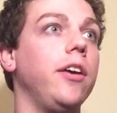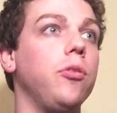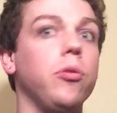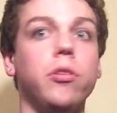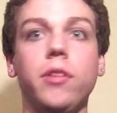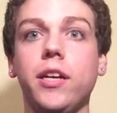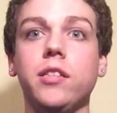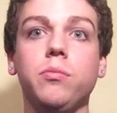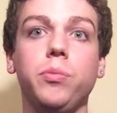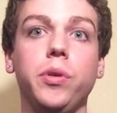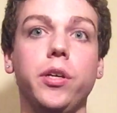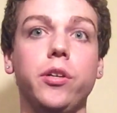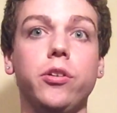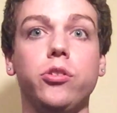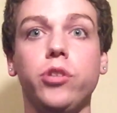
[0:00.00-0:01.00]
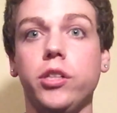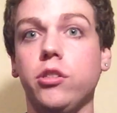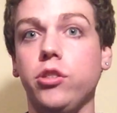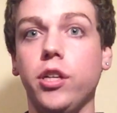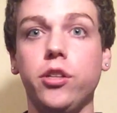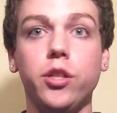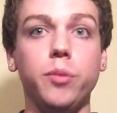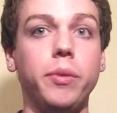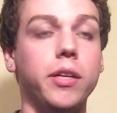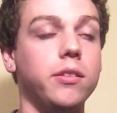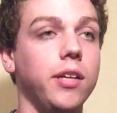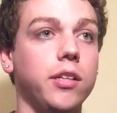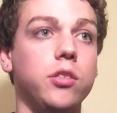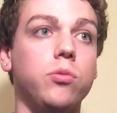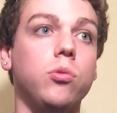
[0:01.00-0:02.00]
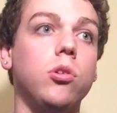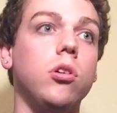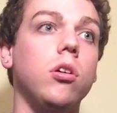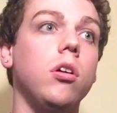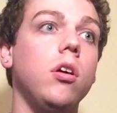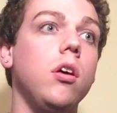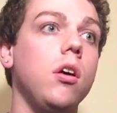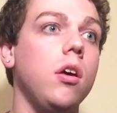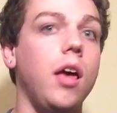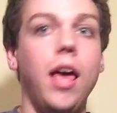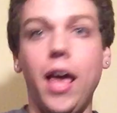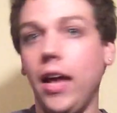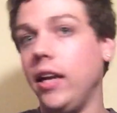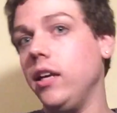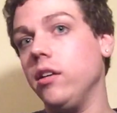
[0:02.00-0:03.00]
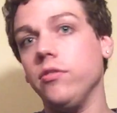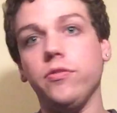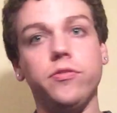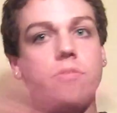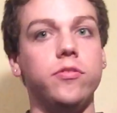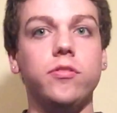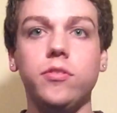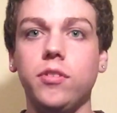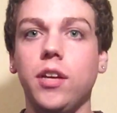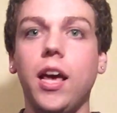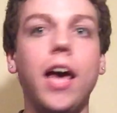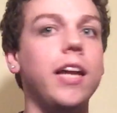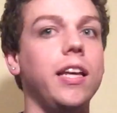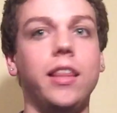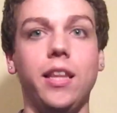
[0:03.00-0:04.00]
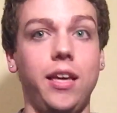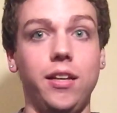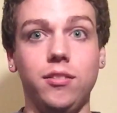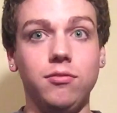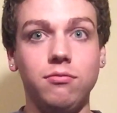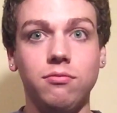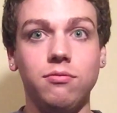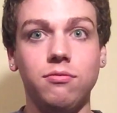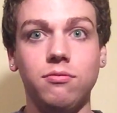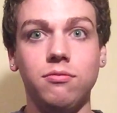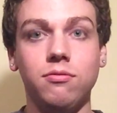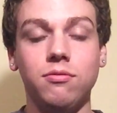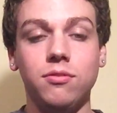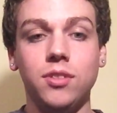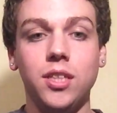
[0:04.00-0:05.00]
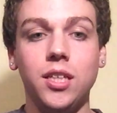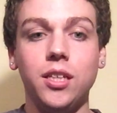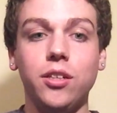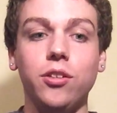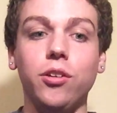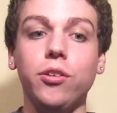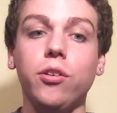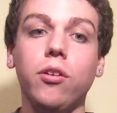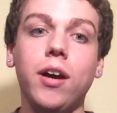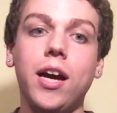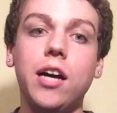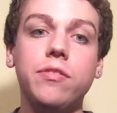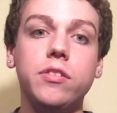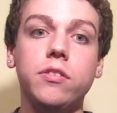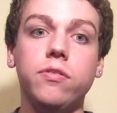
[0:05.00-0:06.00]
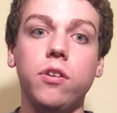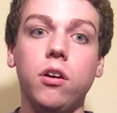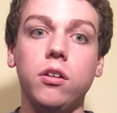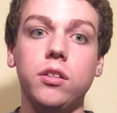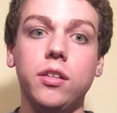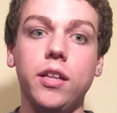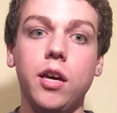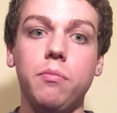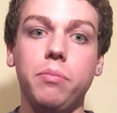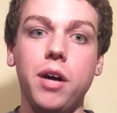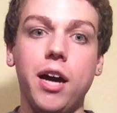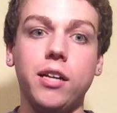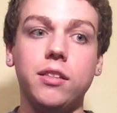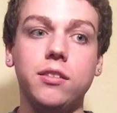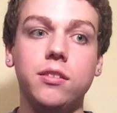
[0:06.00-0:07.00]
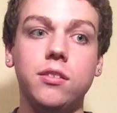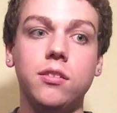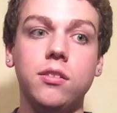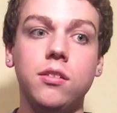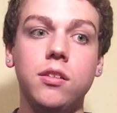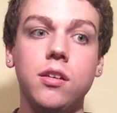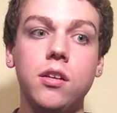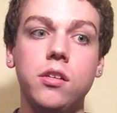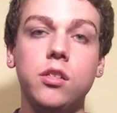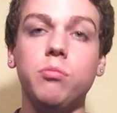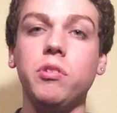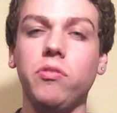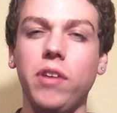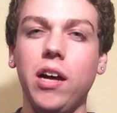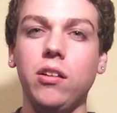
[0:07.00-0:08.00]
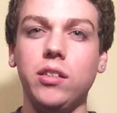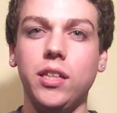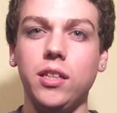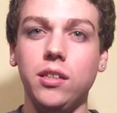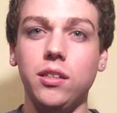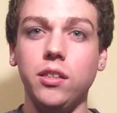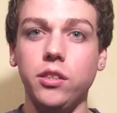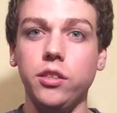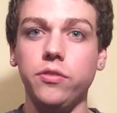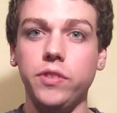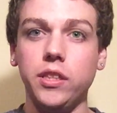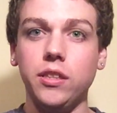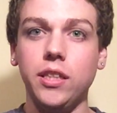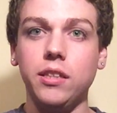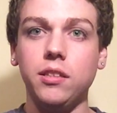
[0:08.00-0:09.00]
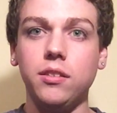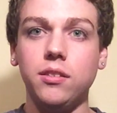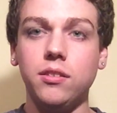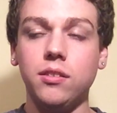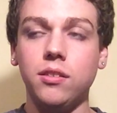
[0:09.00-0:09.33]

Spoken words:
or lesbian or transgender, bisexual, anything. You know, you don't have to fall into that box to be validated in your feelings.